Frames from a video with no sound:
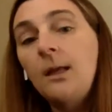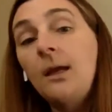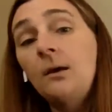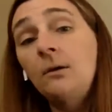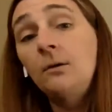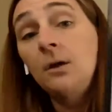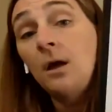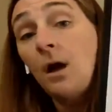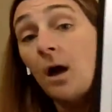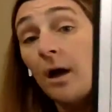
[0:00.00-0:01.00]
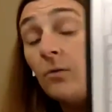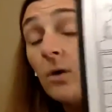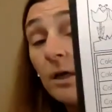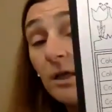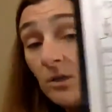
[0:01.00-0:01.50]
now I
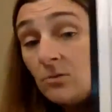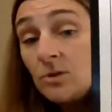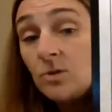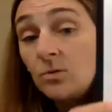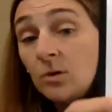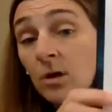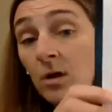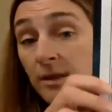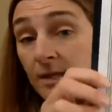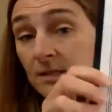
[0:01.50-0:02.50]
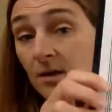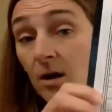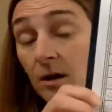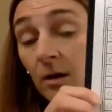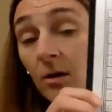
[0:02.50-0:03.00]
want you to work on this
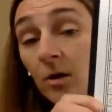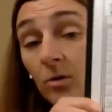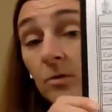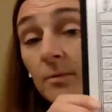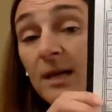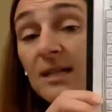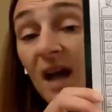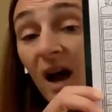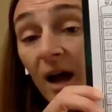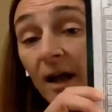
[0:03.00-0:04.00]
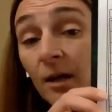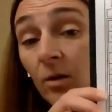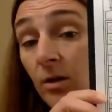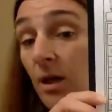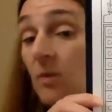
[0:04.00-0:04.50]
on your own because I
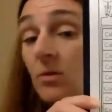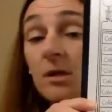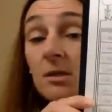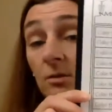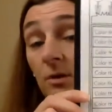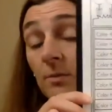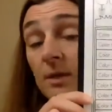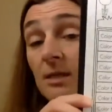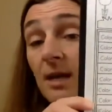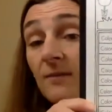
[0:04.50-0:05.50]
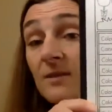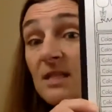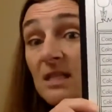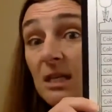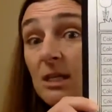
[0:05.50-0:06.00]
know that you can do it because I've
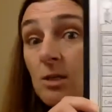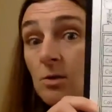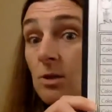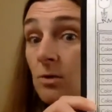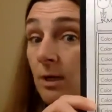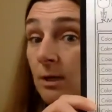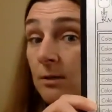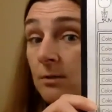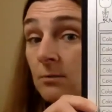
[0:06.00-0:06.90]
seen you do it.